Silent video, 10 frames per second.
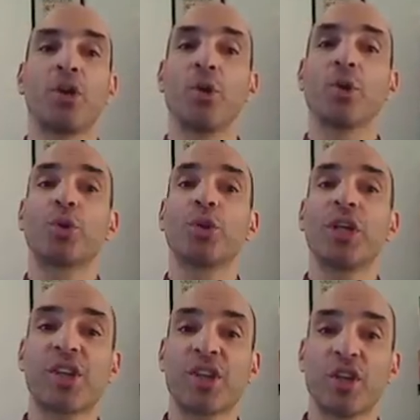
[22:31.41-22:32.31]
Due to
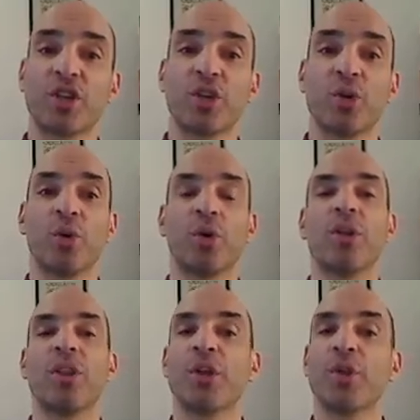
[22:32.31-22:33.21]
this issue,
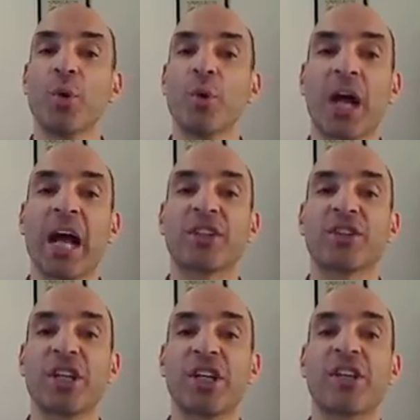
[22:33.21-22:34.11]
the two
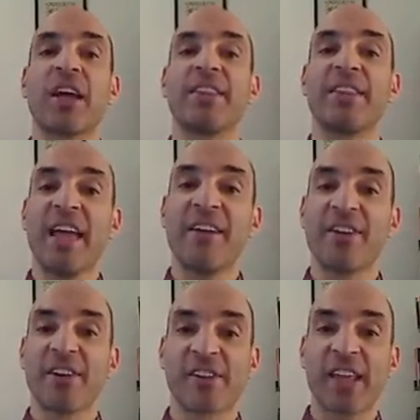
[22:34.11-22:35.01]
countries
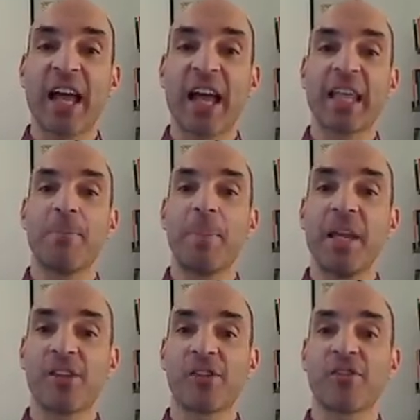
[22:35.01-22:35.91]
never signed a
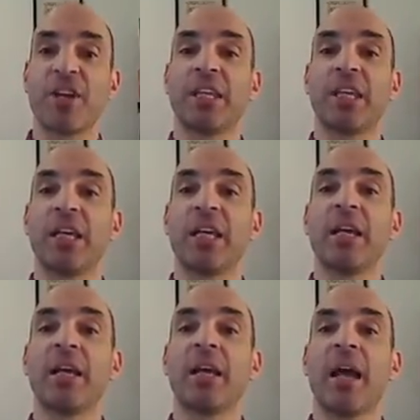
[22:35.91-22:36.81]
peace
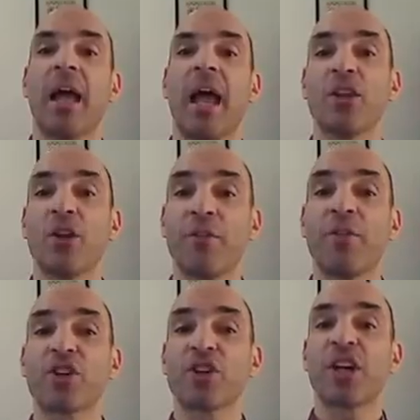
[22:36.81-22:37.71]
treaty and
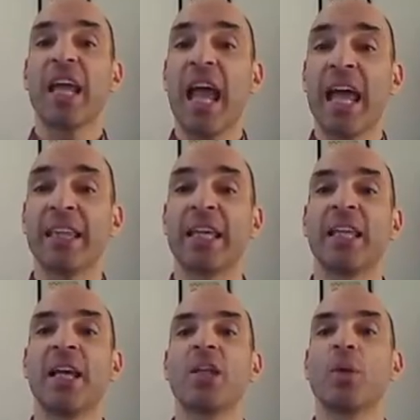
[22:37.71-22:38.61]
officially
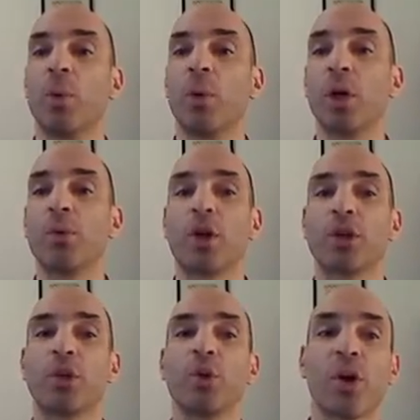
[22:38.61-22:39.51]
ended the World
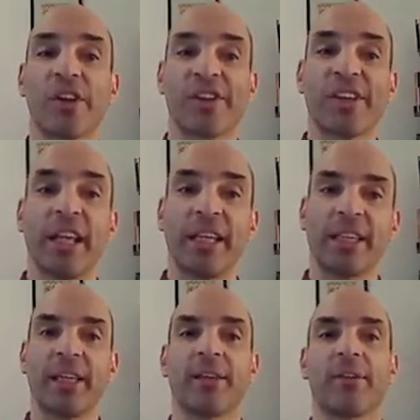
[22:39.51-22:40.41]
War II
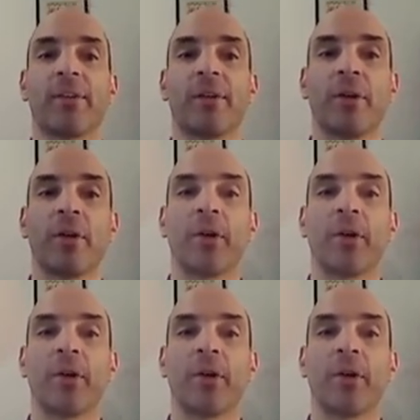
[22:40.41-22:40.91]
hostilities.